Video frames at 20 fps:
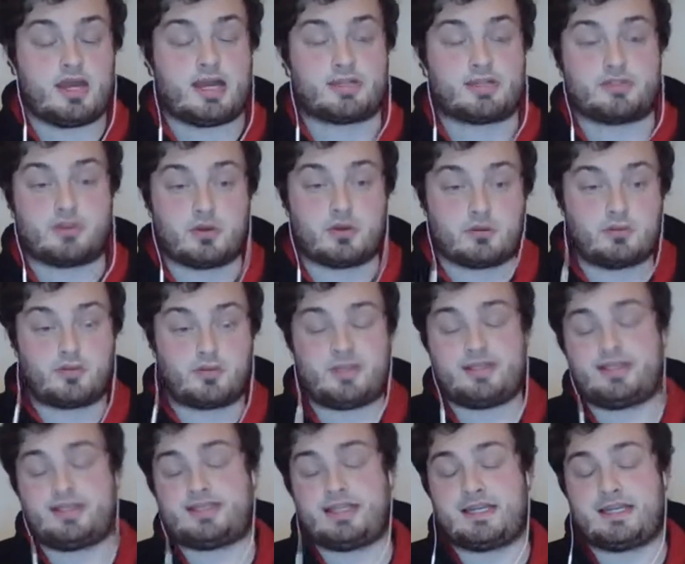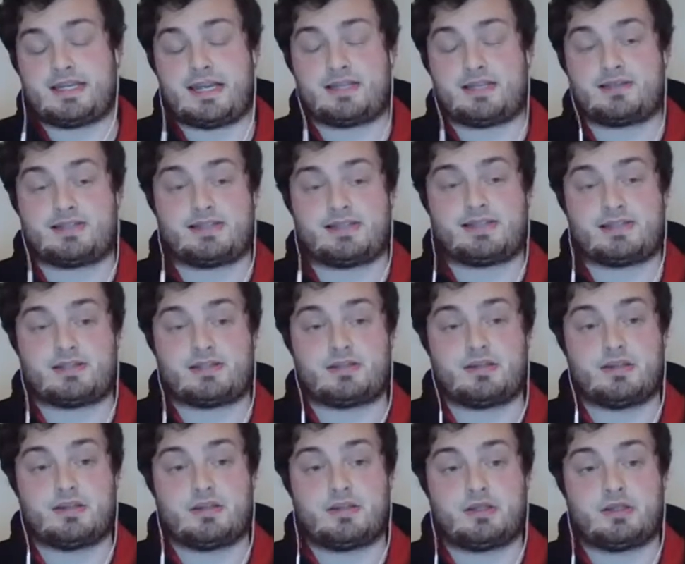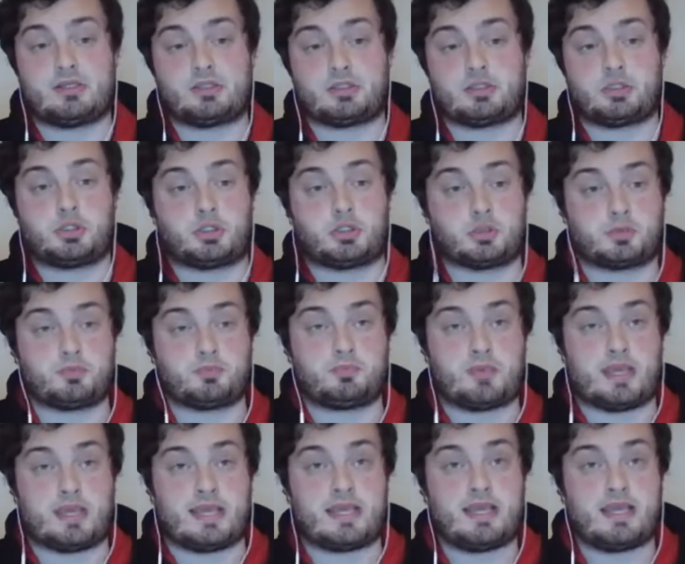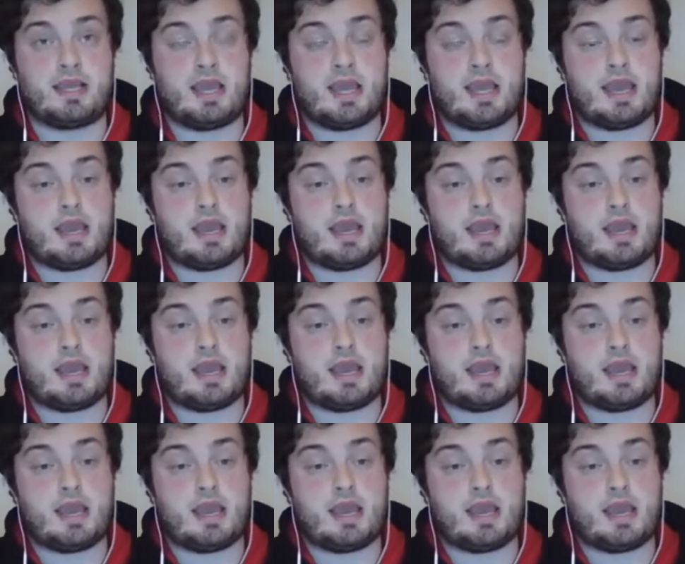I don't think Dean Henderson should be